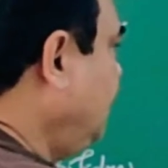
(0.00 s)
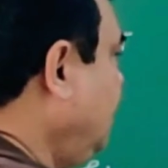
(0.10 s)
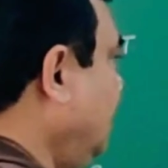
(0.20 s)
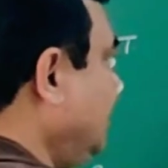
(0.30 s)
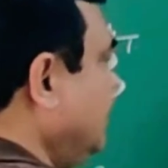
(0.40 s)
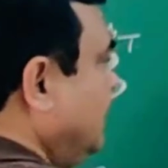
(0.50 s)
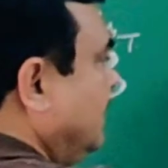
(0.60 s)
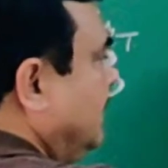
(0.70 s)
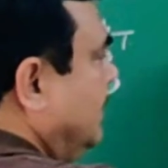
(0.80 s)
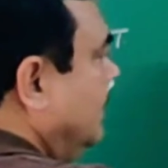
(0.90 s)
thing here,
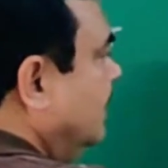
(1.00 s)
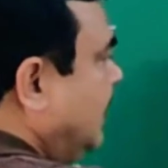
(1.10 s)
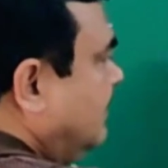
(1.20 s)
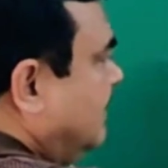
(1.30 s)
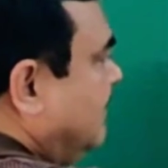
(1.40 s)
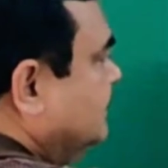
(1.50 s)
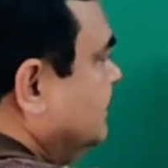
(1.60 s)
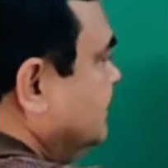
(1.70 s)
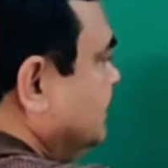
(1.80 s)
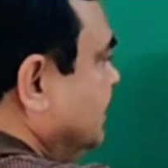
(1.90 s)
in lateral
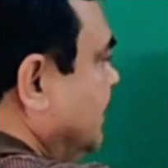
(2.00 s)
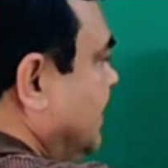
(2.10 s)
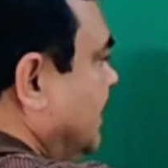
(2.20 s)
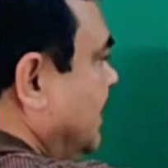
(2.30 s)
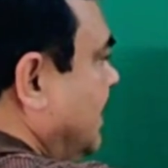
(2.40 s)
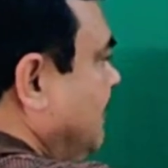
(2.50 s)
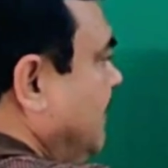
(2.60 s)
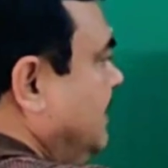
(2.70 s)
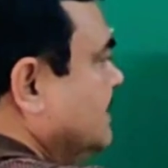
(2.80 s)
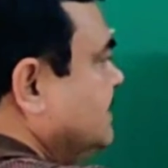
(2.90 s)
muscles, here on
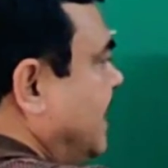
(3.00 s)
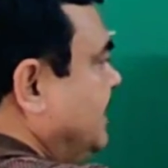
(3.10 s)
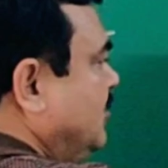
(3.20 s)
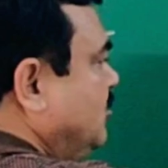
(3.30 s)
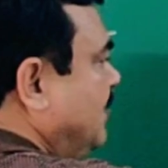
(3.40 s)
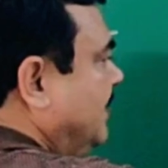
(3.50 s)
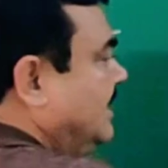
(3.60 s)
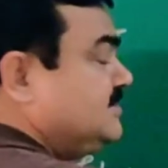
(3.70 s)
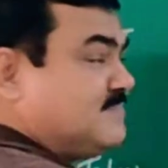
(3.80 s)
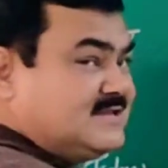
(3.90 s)
medial side, a
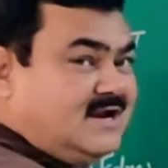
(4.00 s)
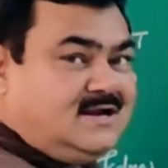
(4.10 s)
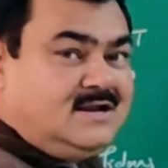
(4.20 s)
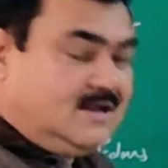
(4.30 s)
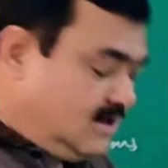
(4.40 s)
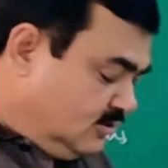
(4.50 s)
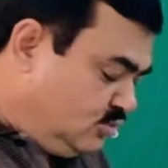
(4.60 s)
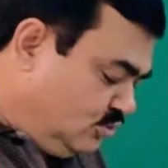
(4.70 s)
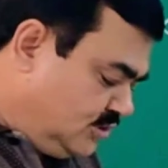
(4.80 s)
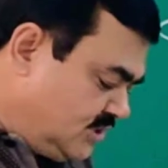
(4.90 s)
tubercle is present.
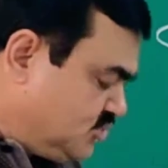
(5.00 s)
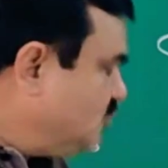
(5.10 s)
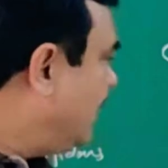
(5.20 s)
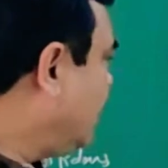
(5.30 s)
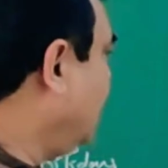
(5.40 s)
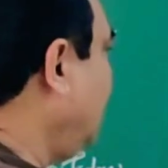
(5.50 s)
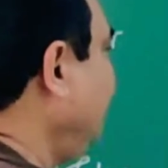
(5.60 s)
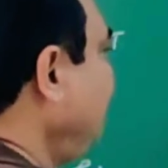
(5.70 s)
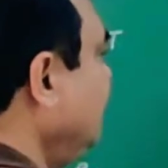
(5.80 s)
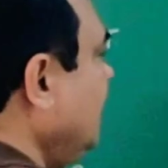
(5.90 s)
Through this tubercle,
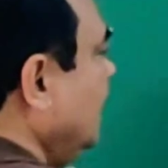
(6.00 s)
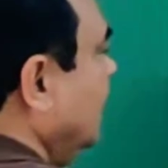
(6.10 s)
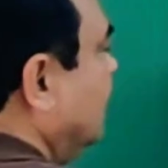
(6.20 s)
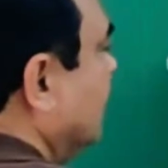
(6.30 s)
the